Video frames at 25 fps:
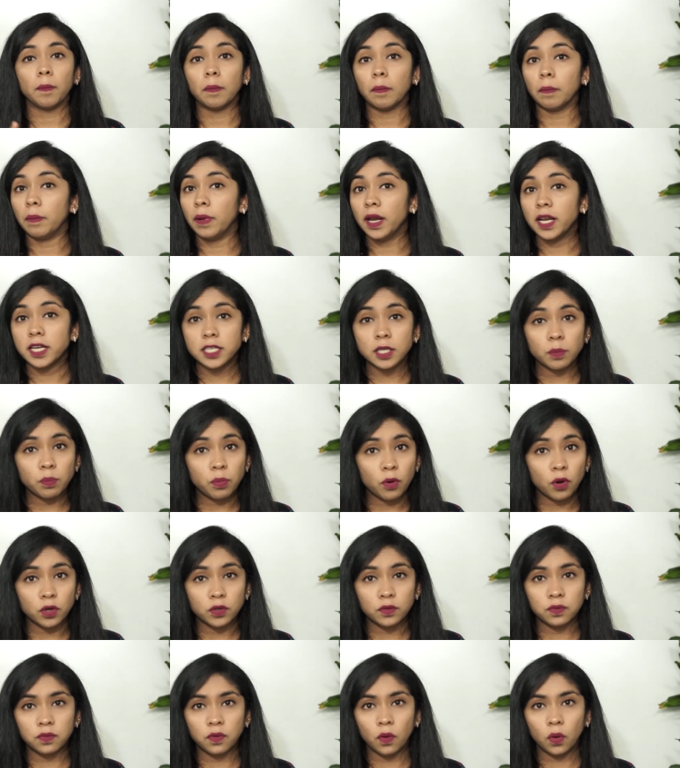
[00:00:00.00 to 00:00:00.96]
build a
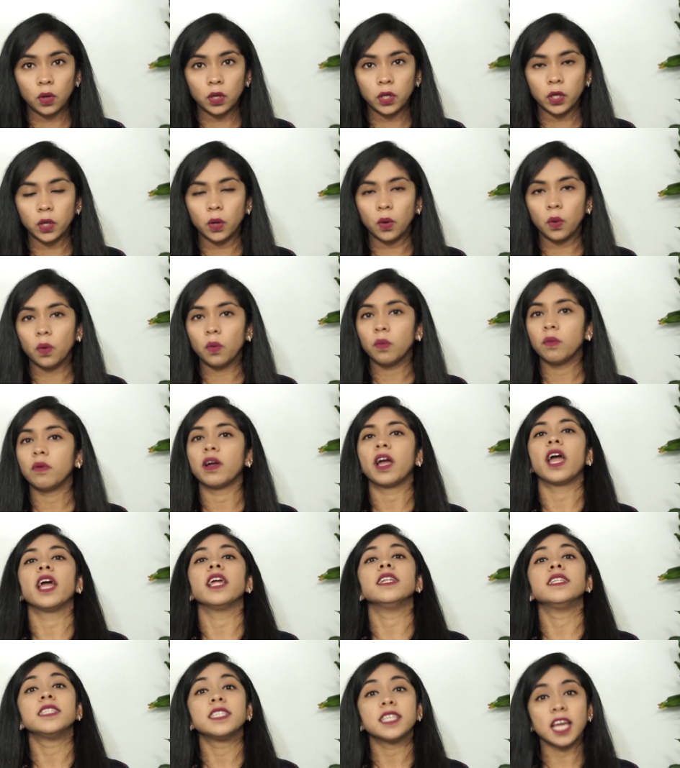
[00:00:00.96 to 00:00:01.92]
portfolio
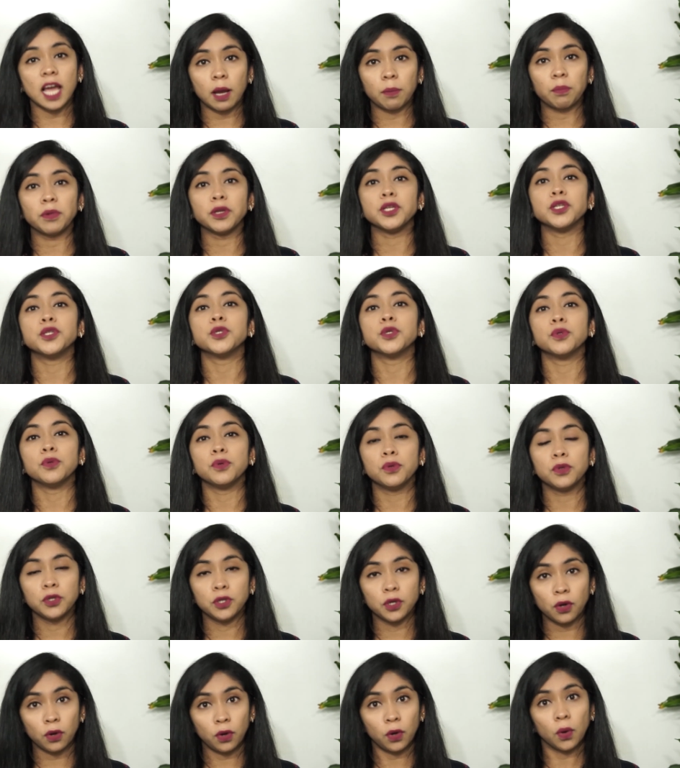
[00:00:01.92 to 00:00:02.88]
and tap into
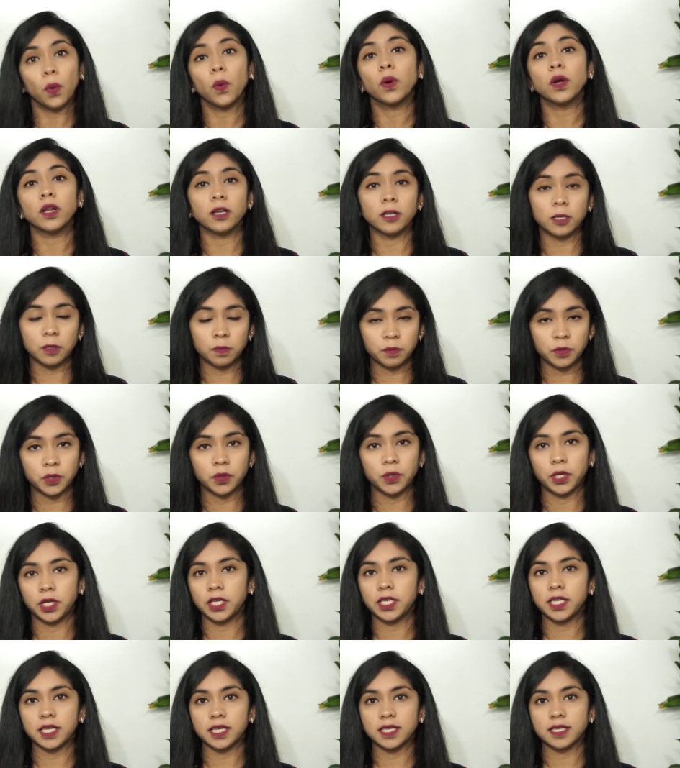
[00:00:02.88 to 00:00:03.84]
your local
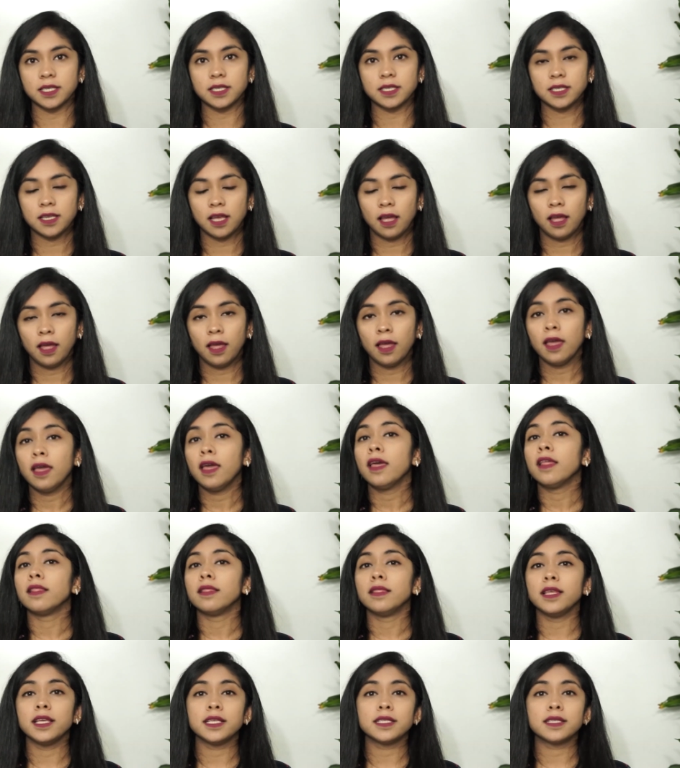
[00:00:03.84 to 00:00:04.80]
communities.
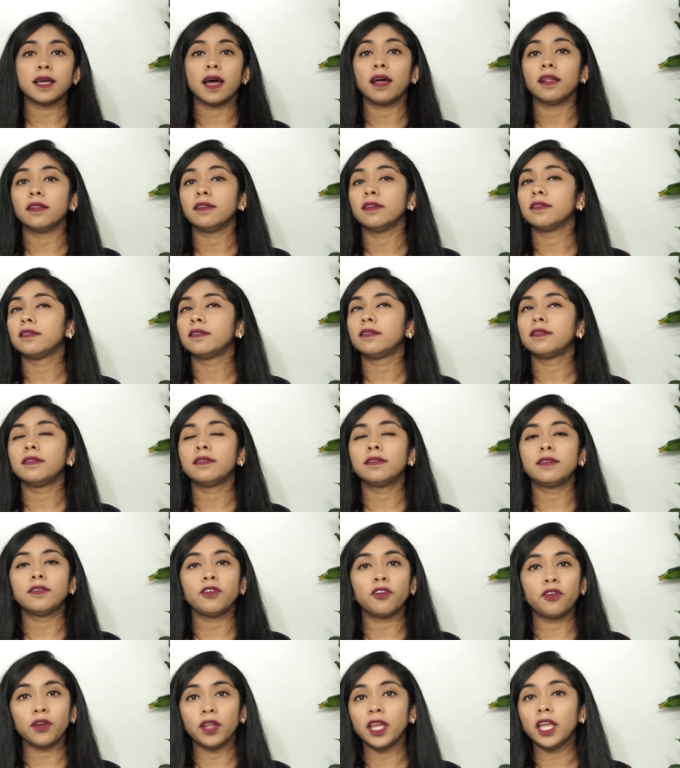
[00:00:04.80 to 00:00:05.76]
These are the
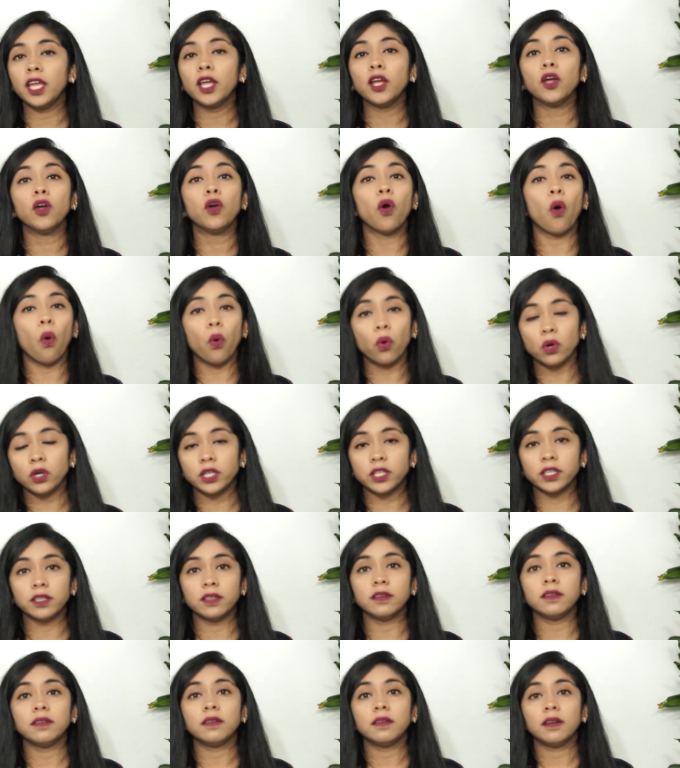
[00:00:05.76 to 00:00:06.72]
three
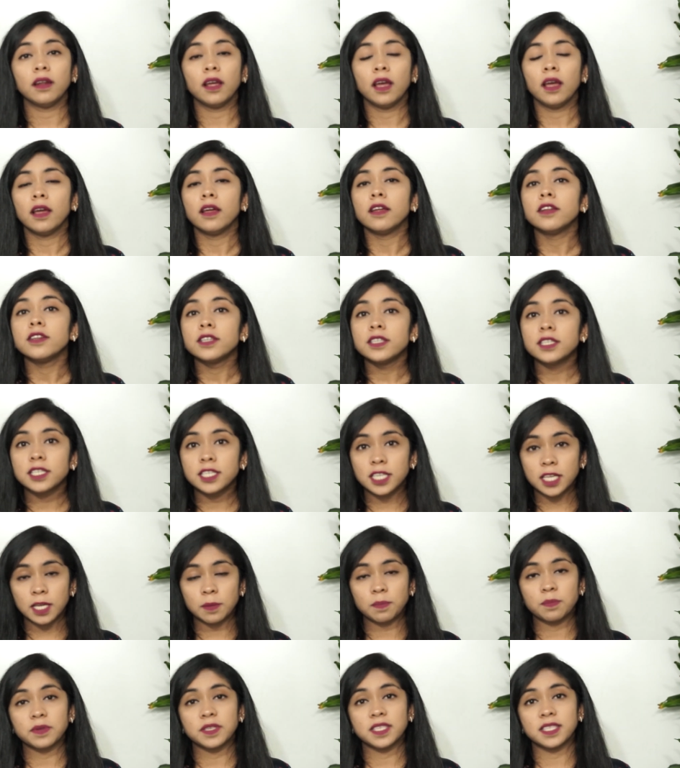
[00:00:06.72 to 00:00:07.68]
golden
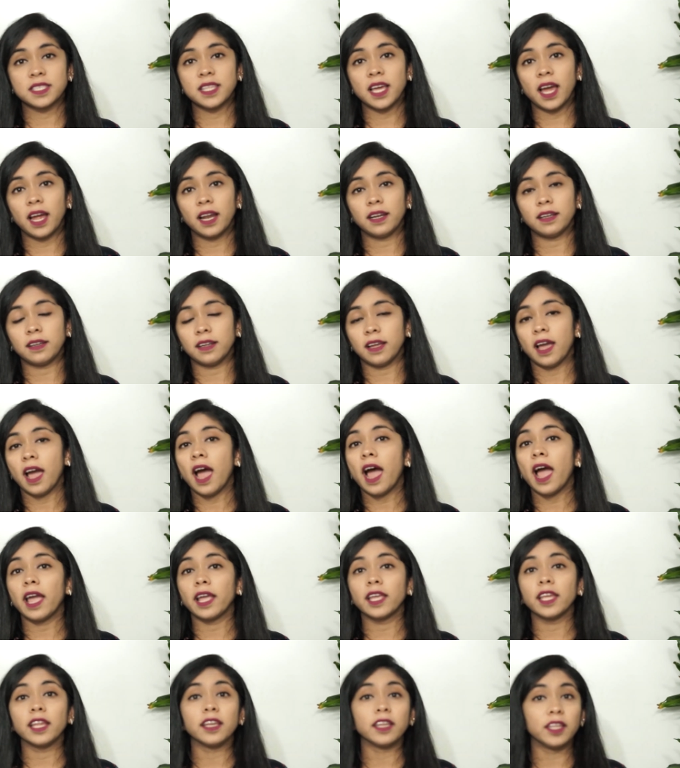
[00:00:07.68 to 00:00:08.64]
tips that I
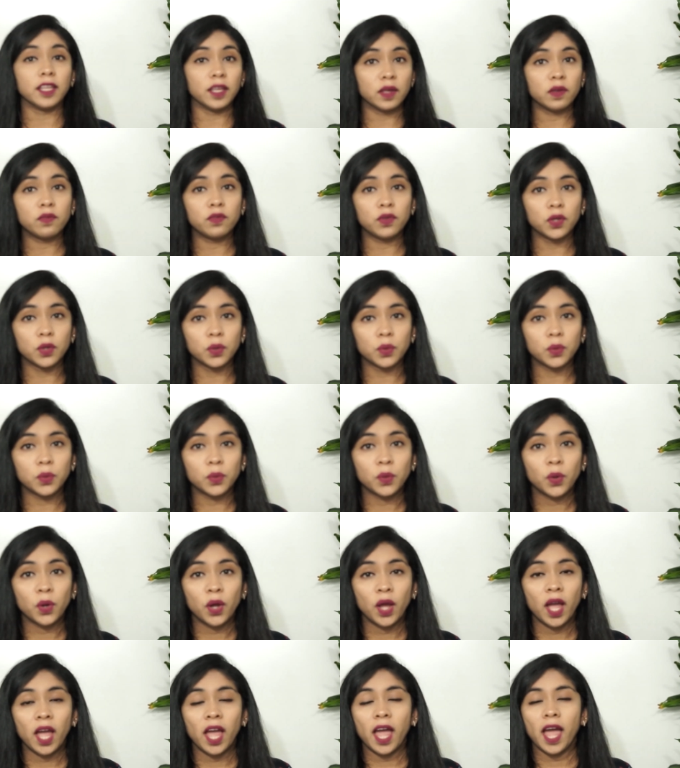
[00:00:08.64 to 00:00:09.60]
can give you
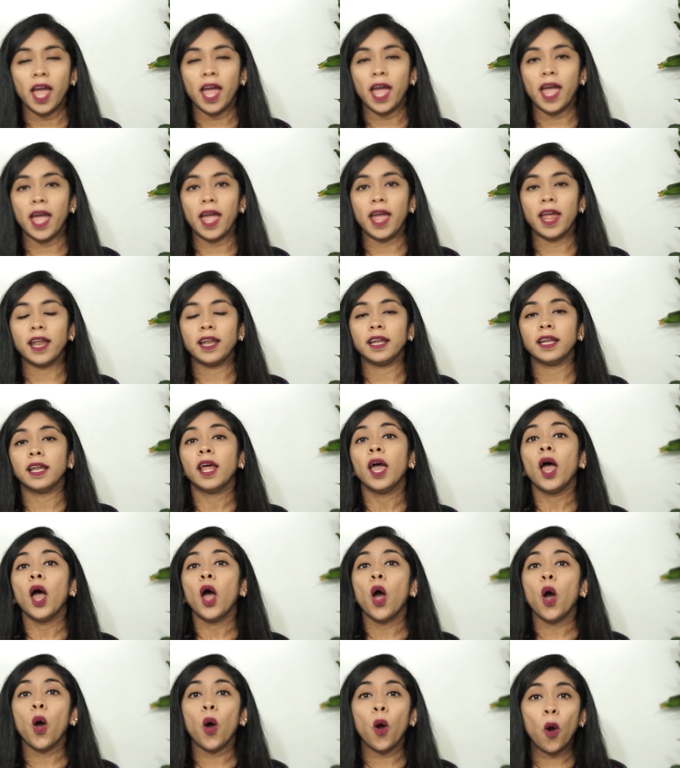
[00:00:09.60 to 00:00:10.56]
and
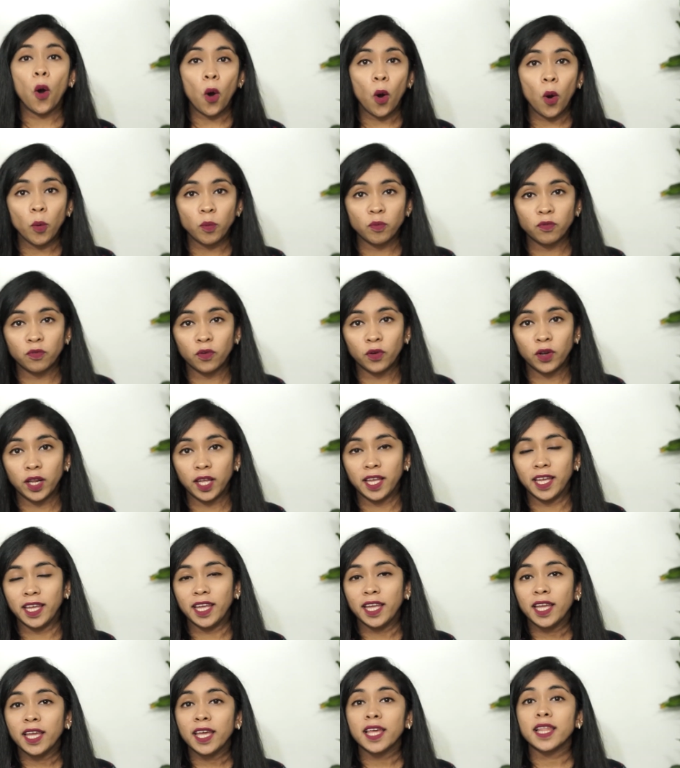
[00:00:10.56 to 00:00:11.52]

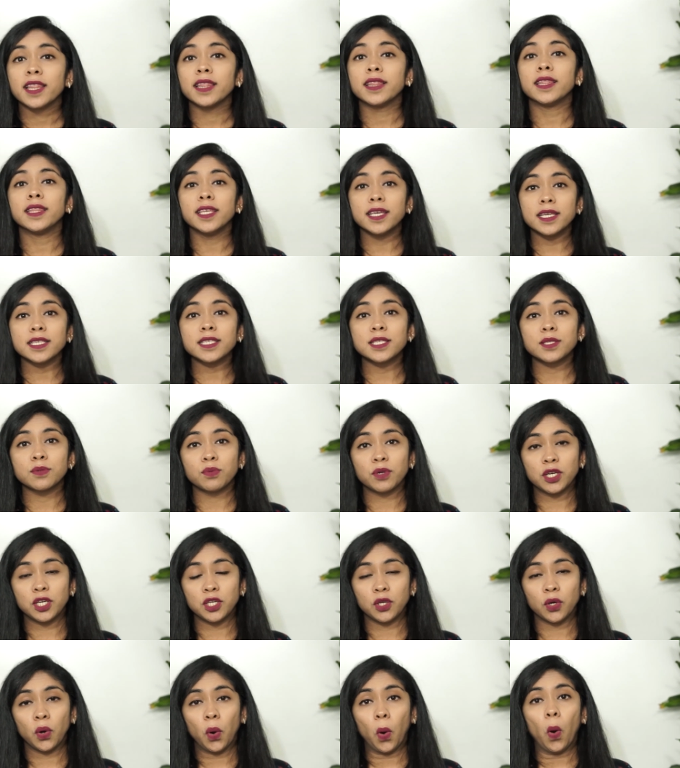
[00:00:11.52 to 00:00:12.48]
hopefully this
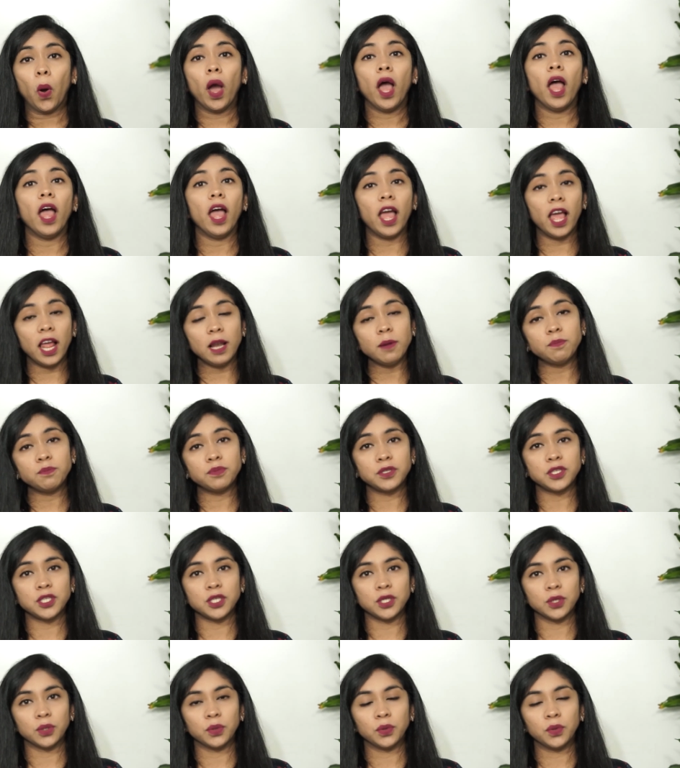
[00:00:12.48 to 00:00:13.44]
video helped
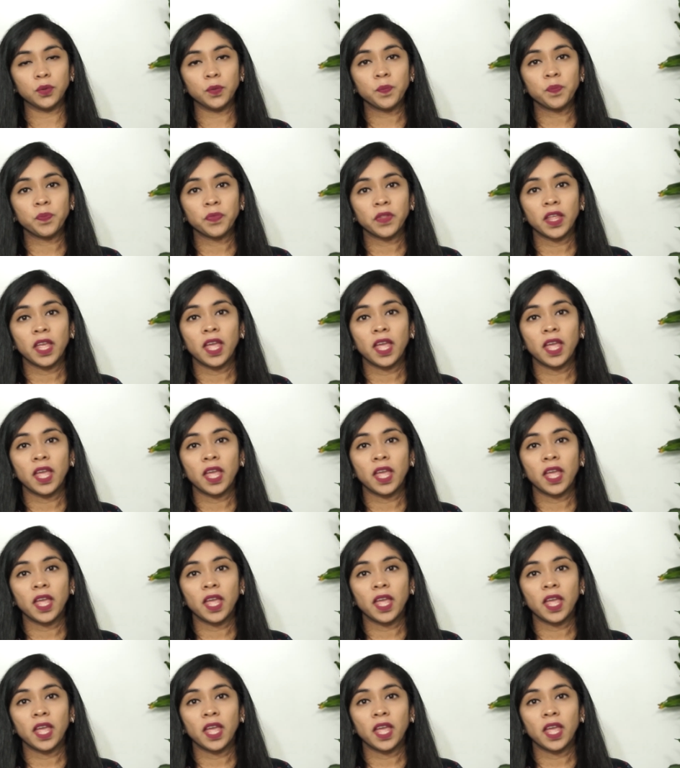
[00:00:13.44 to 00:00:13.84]
you